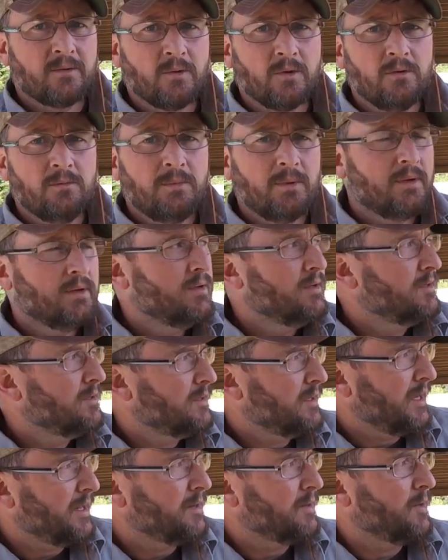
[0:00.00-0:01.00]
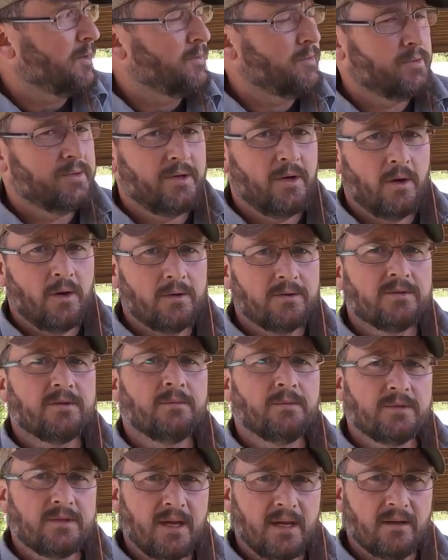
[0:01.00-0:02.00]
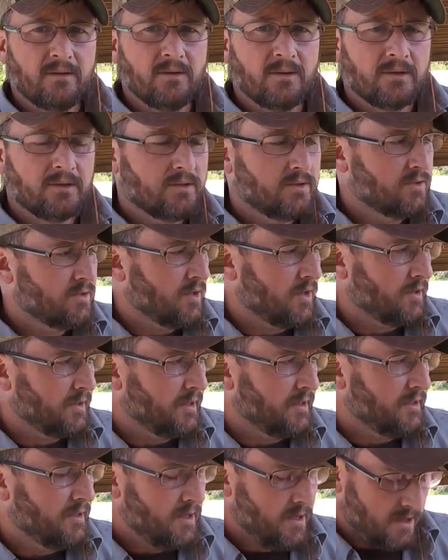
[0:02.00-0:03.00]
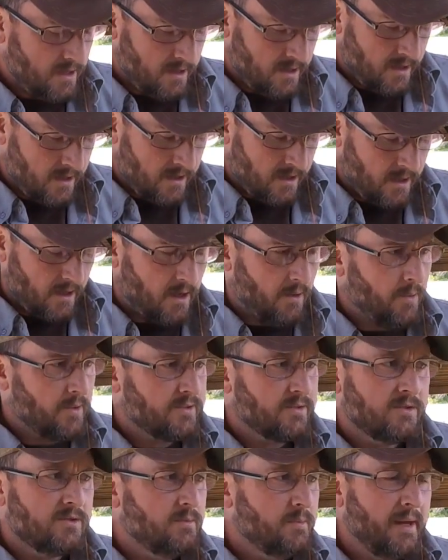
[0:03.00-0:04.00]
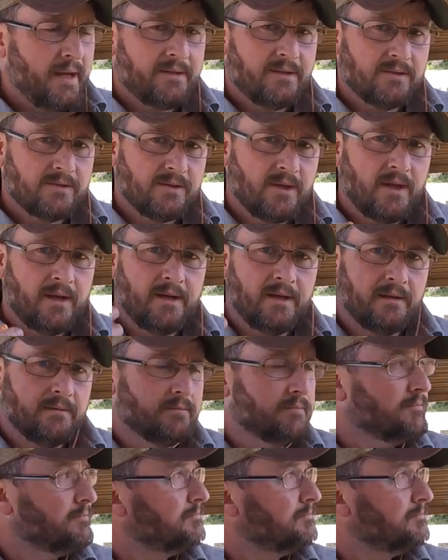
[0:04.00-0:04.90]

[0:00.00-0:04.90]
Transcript: group at 100 yards, and we'll take a look at the target. Wasn't too bad to sight in.